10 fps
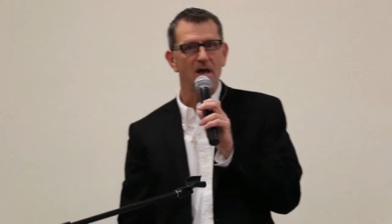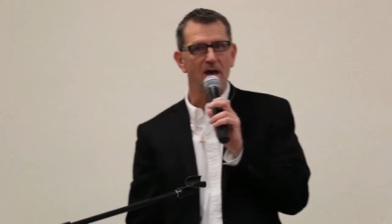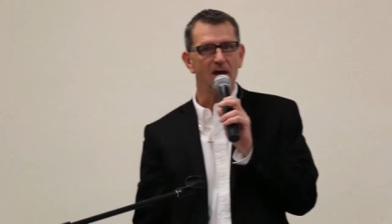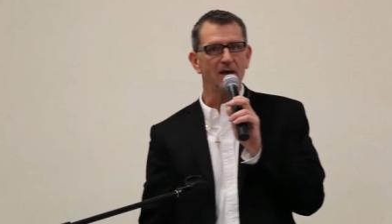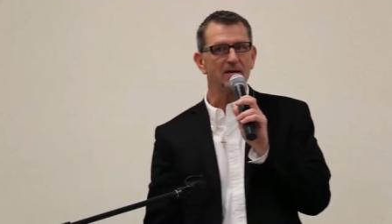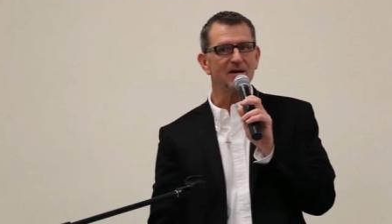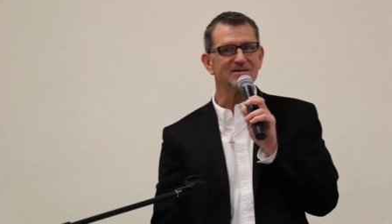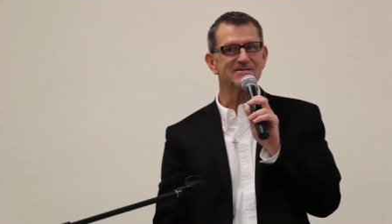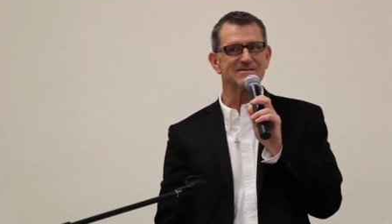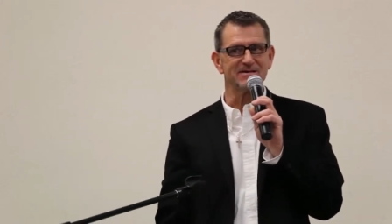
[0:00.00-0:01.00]
and
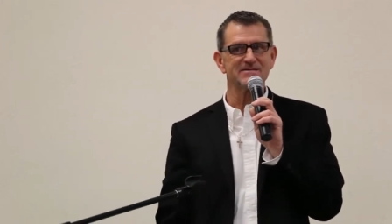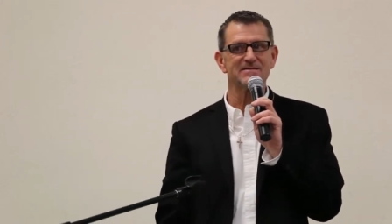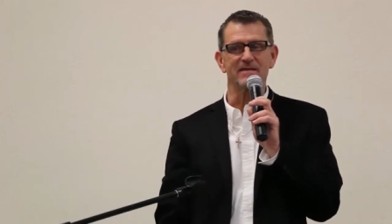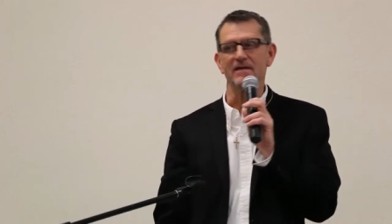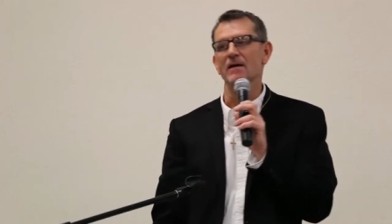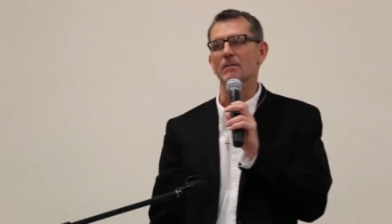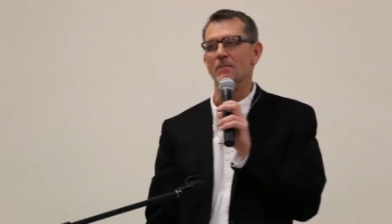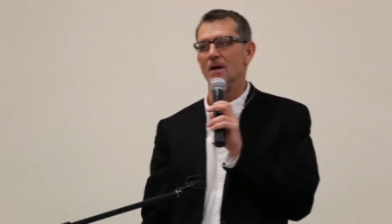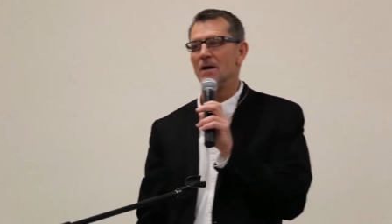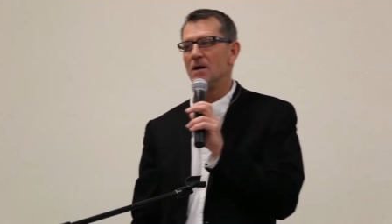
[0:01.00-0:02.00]
assist
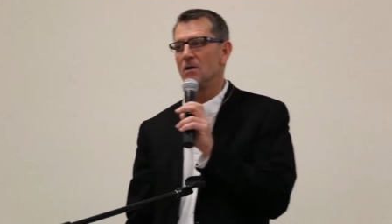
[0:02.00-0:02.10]
them